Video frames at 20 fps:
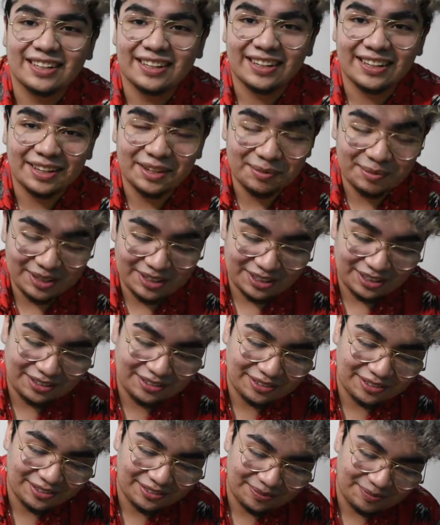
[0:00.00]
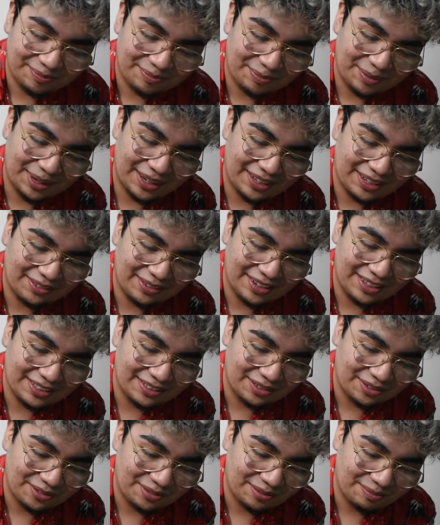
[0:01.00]
hate myself. But
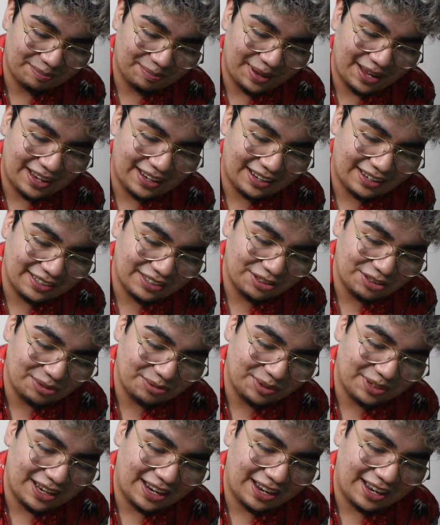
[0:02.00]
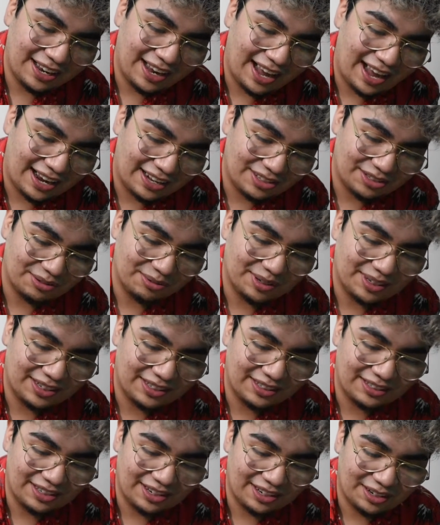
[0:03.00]
anyways, back onto what I actually
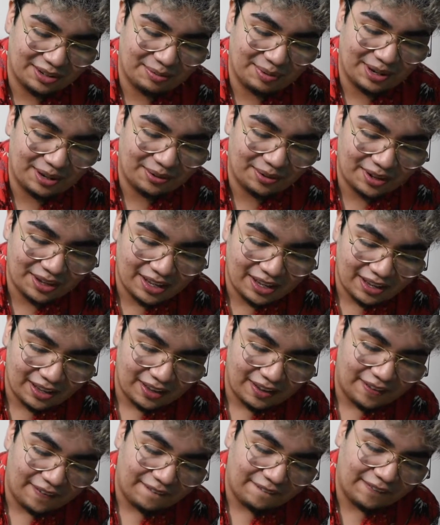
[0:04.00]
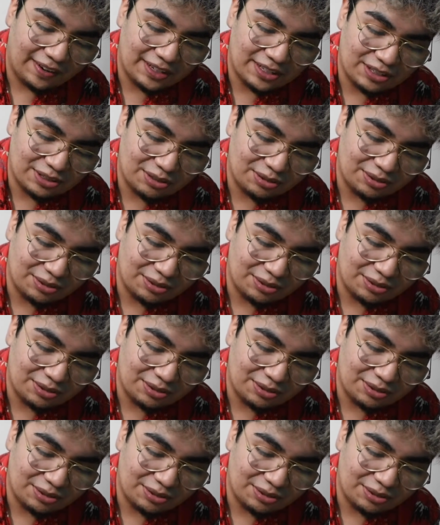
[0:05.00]
wanted to talk about, which is